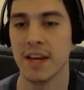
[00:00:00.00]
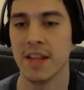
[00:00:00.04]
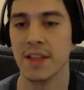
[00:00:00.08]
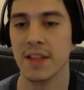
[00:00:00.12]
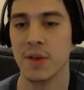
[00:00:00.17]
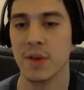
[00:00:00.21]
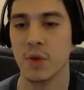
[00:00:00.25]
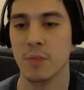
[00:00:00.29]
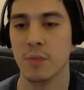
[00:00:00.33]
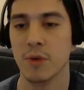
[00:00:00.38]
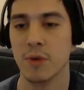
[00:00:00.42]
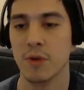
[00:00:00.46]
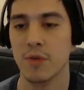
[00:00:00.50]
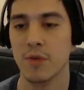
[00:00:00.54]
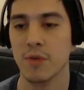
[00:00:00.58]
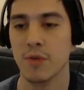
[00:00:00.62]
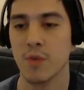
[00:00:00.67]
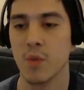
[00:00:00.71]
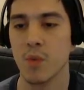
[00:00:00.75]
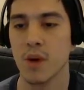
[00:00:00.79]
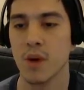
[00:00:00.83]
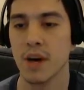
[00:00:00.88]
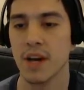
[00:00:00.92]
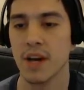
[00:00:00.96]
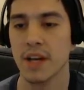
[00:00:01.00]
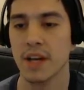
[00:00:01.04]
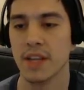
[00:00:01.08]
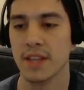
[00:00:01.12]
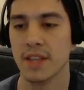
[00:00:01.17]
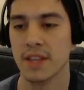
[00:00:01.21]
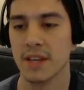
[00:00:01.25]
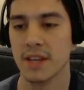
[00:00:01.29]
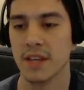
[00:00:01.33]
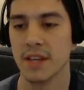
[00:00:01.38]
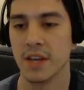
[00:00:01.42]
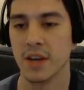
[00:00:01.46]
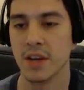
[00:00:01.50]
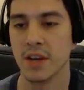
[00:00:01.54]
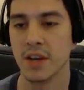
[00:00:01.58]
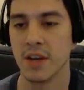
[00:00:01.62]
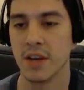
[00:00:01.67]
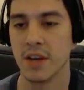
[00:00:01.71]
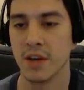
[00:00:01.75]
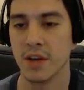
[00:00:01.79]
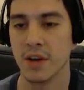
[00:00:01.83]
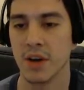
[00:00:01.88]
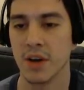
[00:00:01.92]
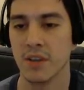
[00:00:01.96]
a little bit of what, uh,
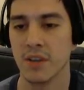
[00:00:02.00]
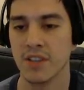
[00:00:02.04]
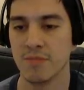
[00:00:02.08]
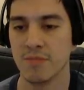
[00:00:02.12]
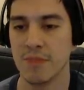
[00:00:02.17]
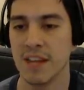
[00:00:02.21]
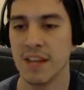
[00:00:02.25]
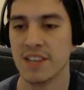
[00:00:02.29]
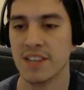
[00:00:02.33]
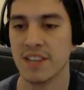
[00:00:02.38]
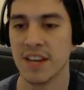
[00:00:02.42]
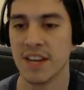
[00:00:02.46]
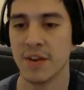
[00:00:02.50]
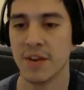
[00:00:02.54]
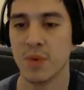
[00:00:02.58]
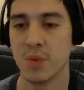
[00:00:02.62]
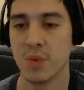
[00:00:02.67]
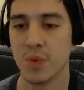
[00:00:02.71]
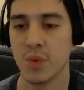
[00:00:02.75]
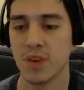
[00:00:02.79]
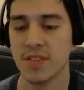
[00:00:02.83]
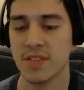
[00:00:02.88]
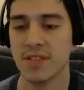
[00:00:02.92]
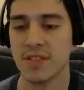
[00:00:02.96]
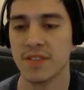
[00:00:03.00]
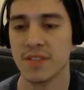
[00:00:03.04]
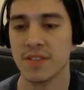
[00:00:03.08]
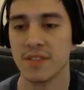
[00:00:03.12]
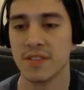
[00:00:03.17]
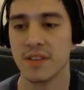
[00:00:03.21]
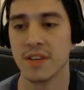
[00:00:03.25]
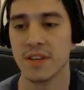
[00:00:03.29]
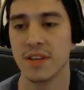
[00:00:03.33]
like, you know, how the splash cannon works.